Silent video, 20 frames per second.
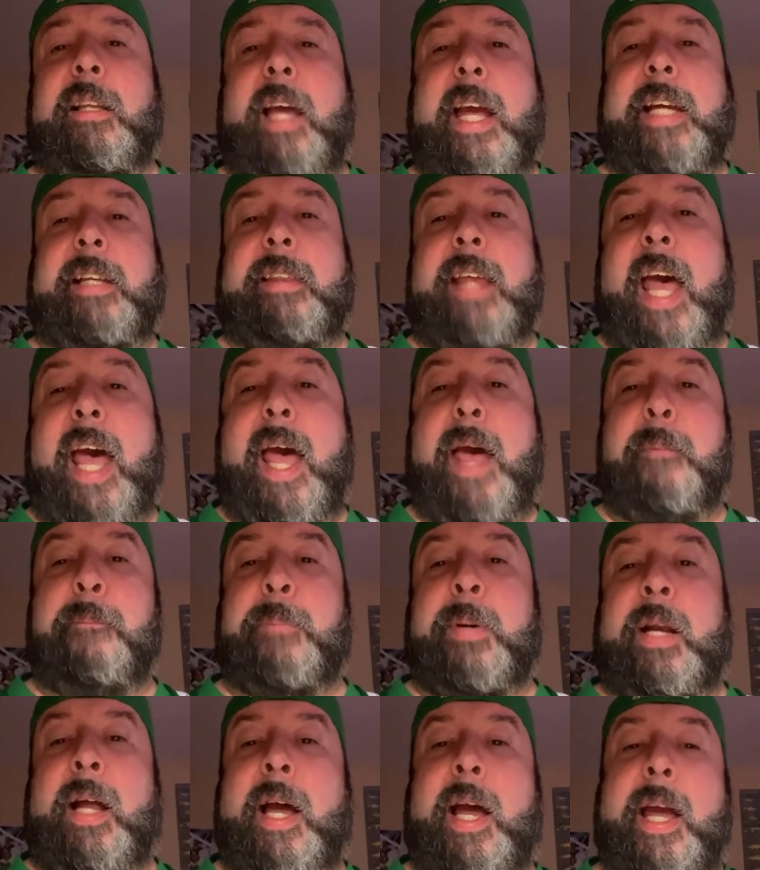like
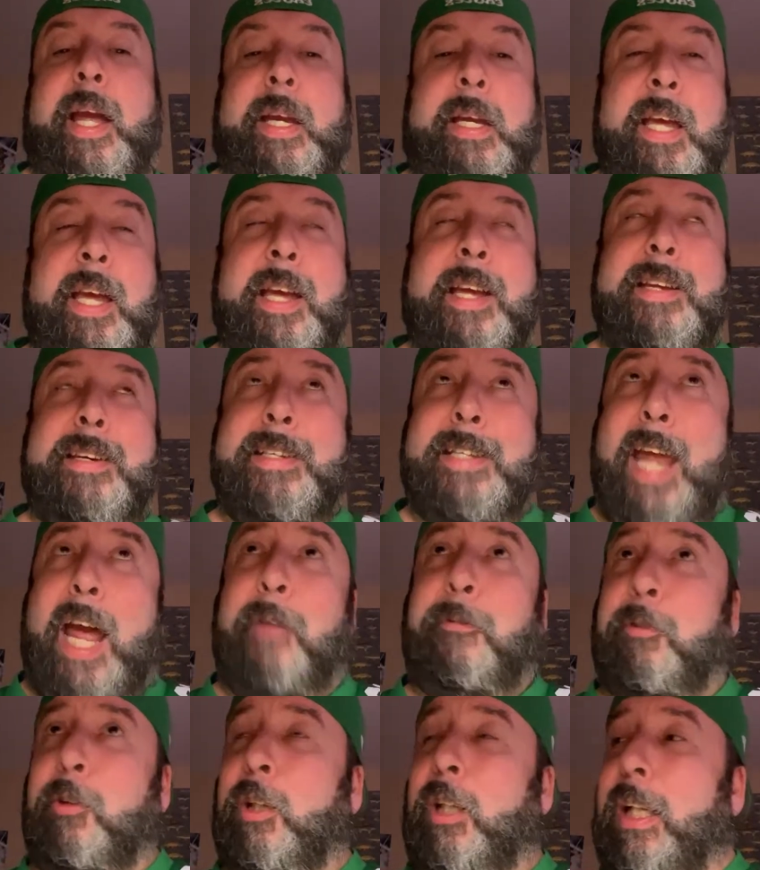that, but I
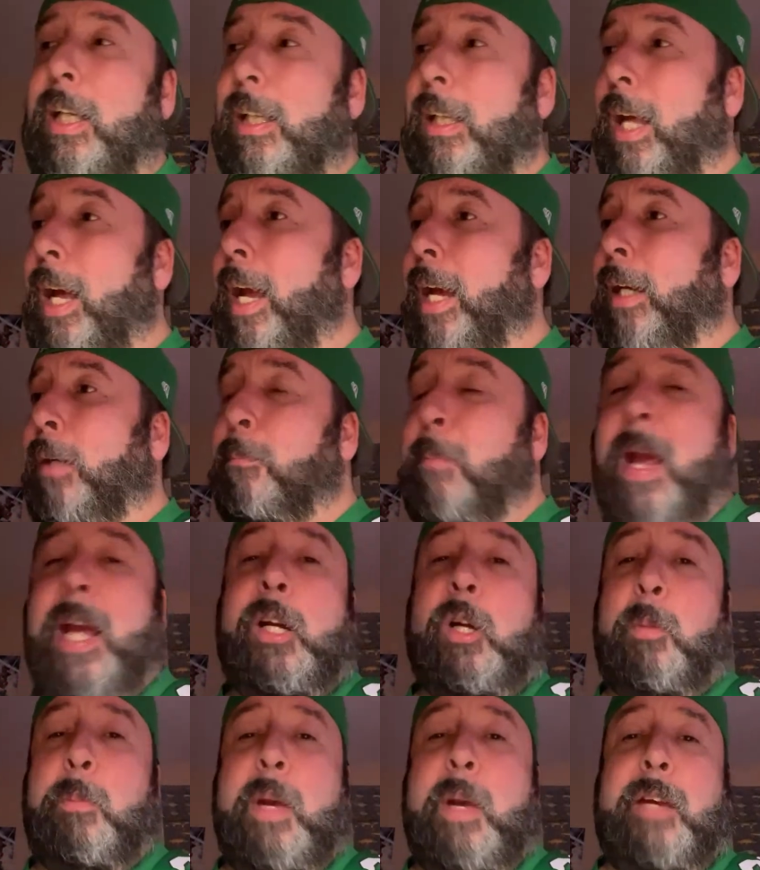definitely like
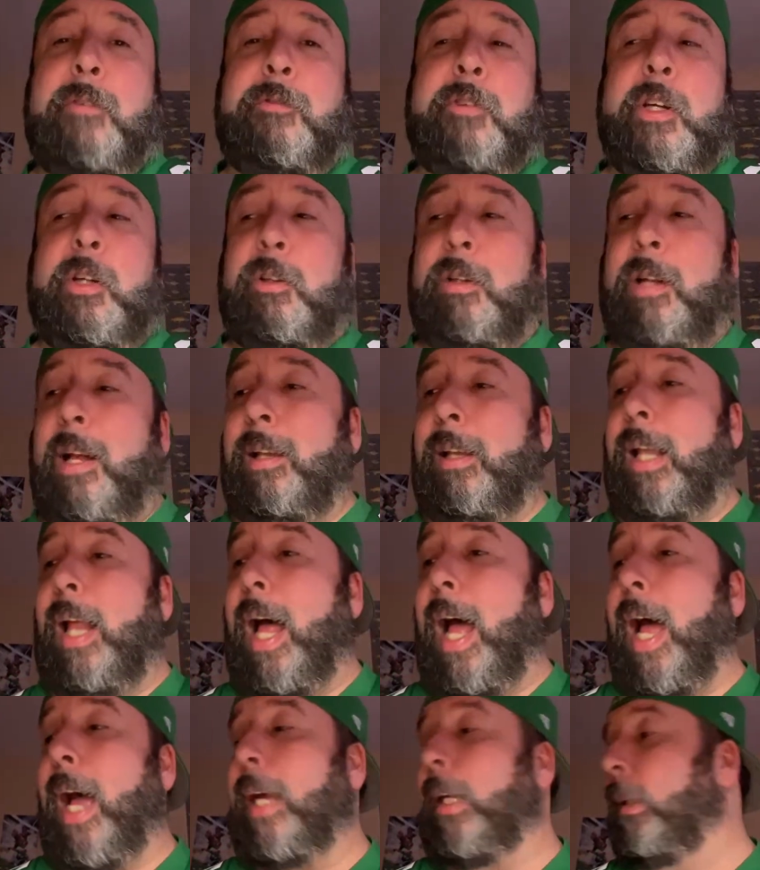Baker Mayfield a
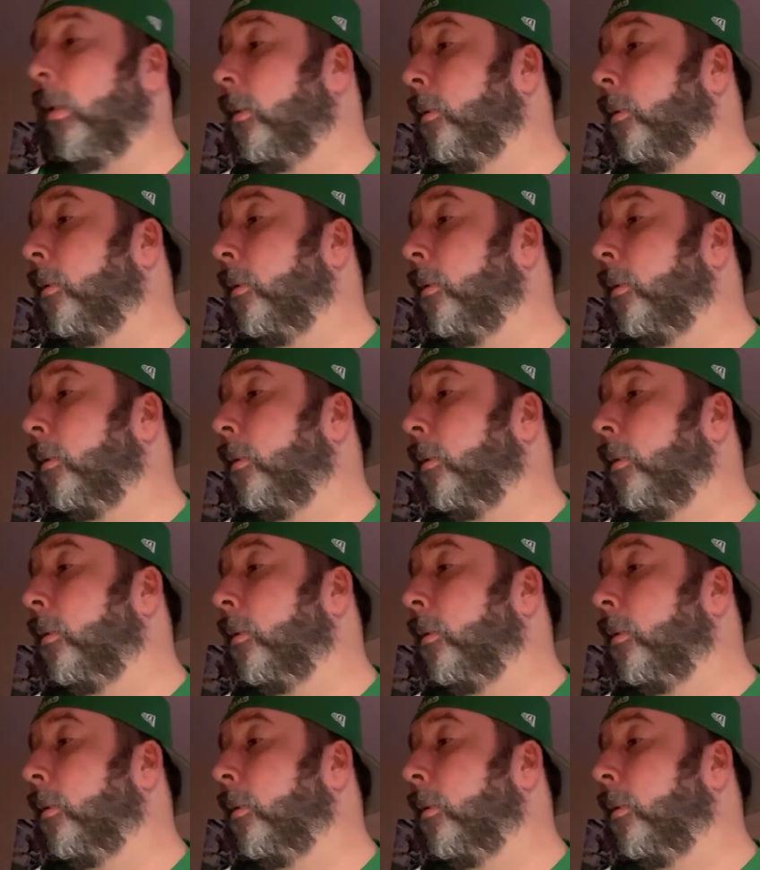lot.